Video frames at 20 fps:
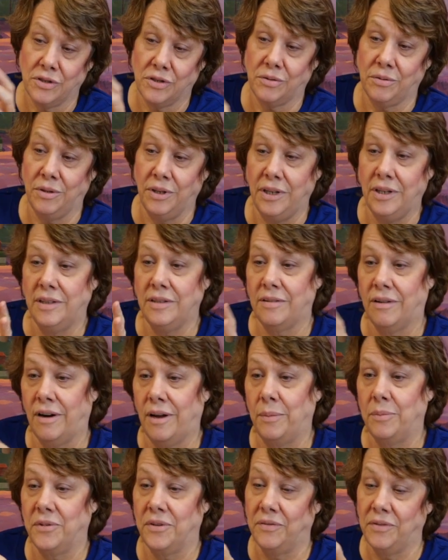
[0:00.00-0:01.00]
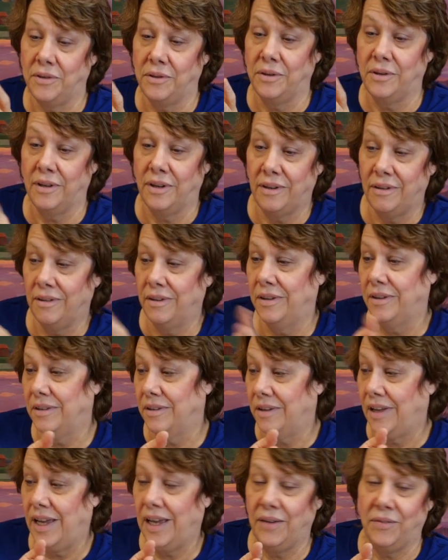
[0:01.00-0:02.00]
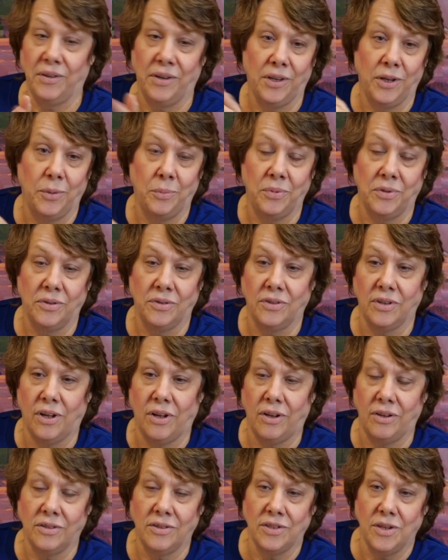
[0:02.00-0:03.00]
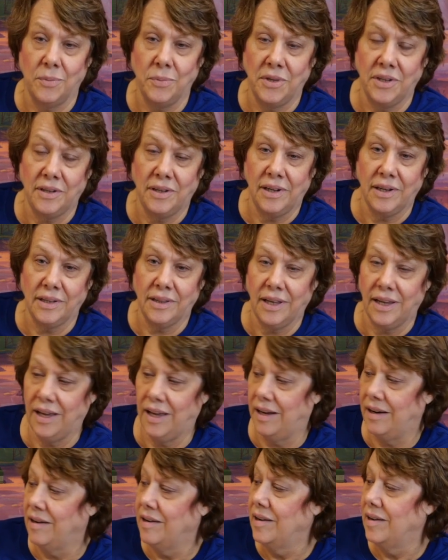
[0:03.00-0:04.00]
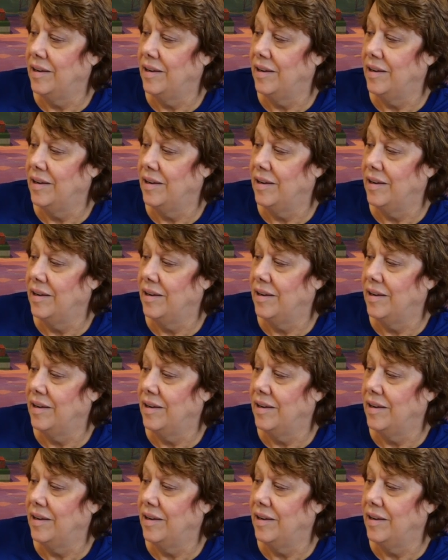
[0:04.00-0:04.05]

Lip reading: 3 drops of food coloring to a half a cup of salt. Something like that.